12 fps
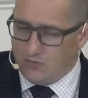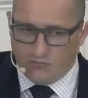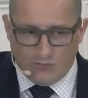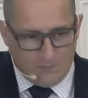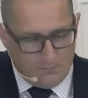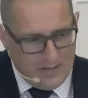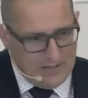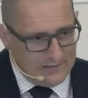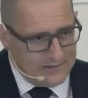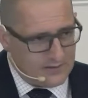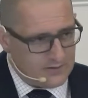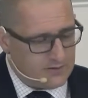
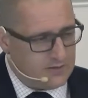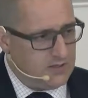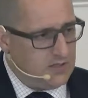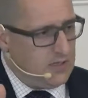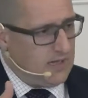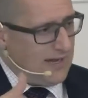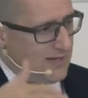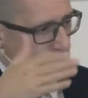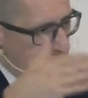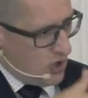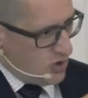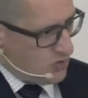Rebellion
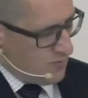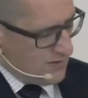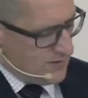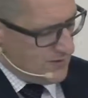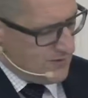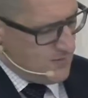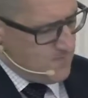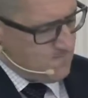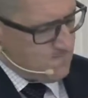and judgment.